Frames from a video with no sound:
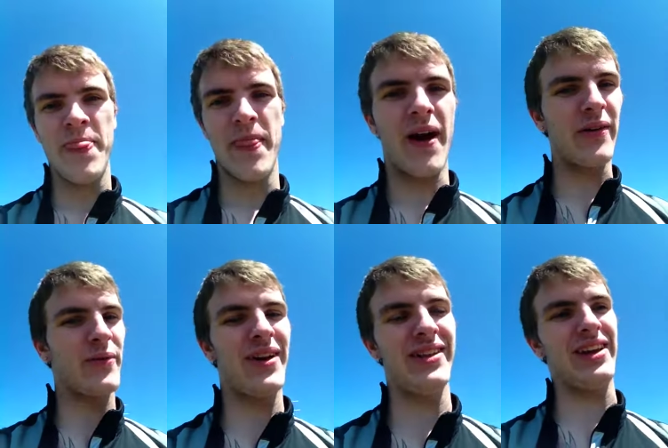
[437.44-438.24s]
Not
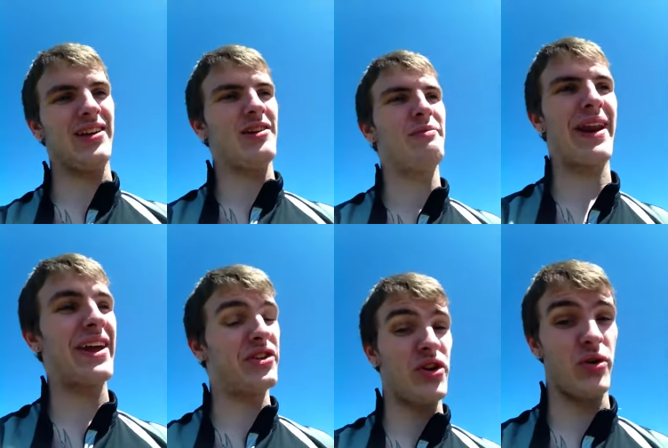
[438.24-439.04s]
really, but I
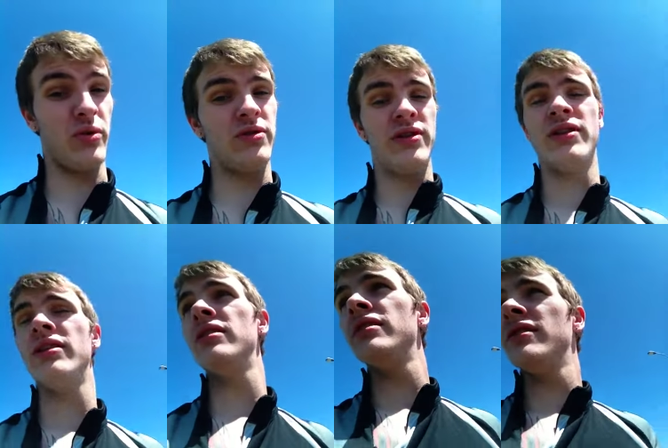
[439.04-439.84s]
do.
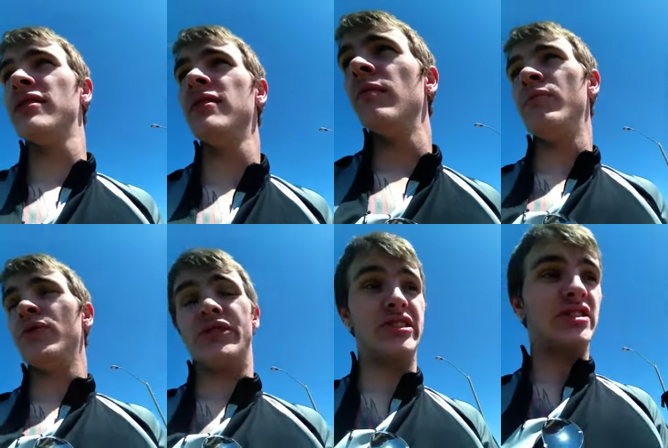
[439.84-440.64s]

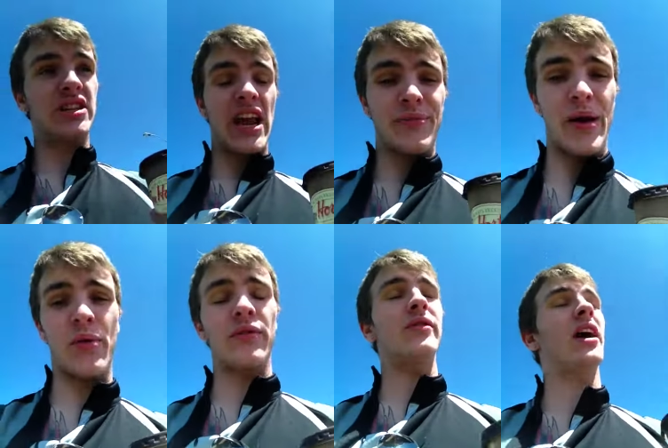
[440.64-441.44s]
Just take my
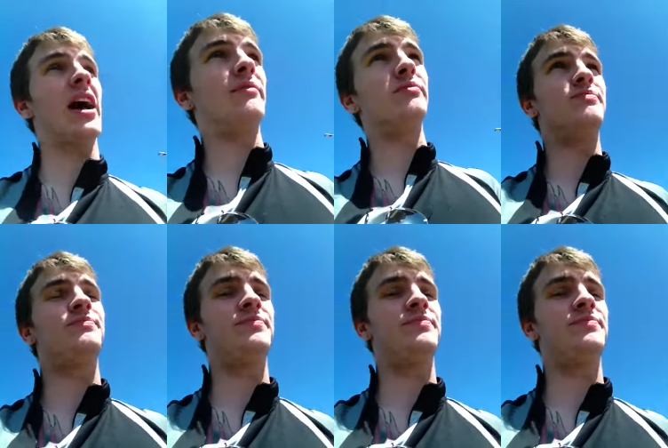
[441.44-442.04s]
word. I'm.